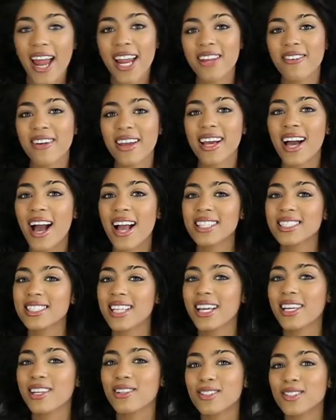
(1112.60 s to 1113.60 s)
Anyway guys,
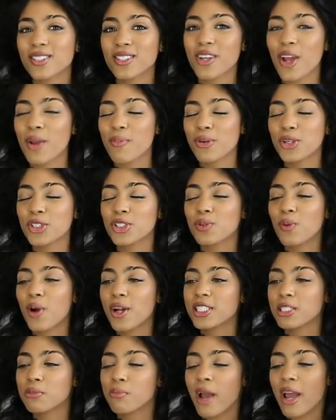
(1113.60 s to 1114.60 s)
thank you so much for
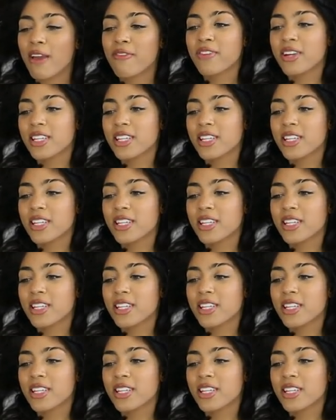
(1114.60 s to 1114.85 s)
watching my